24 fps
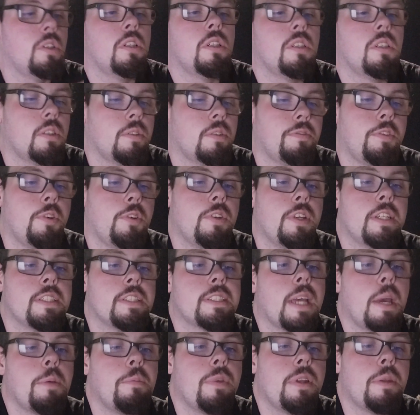a few things
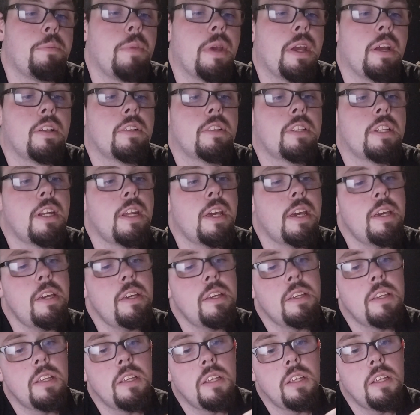came in the mail today,
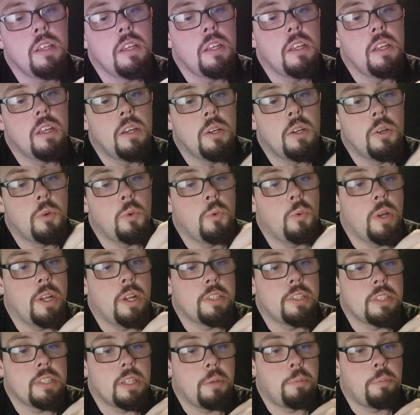
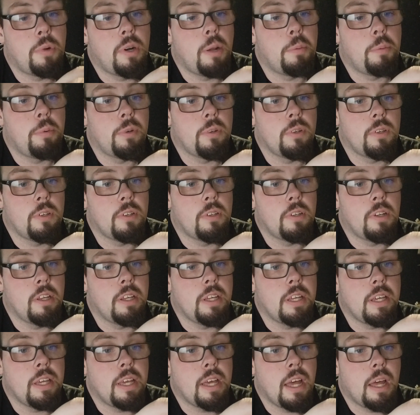which I'm
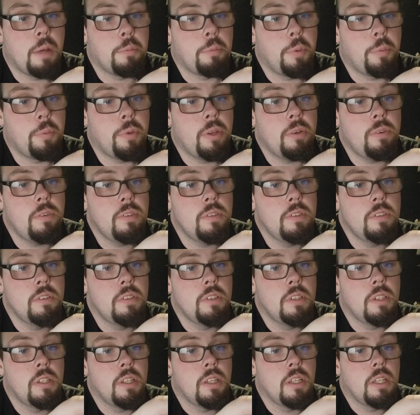properly happy with.
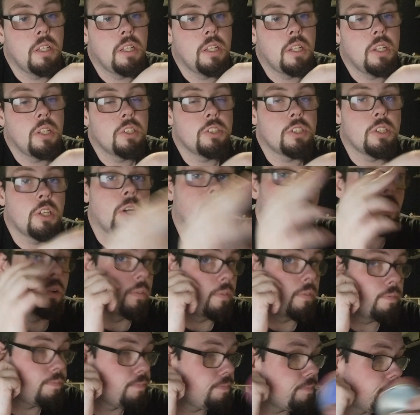
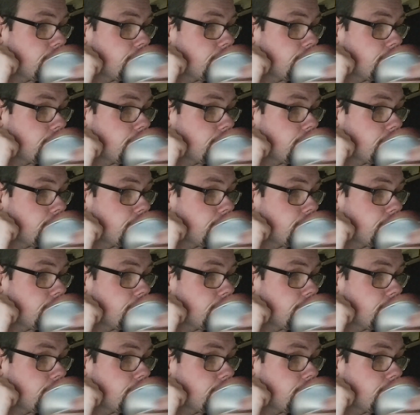So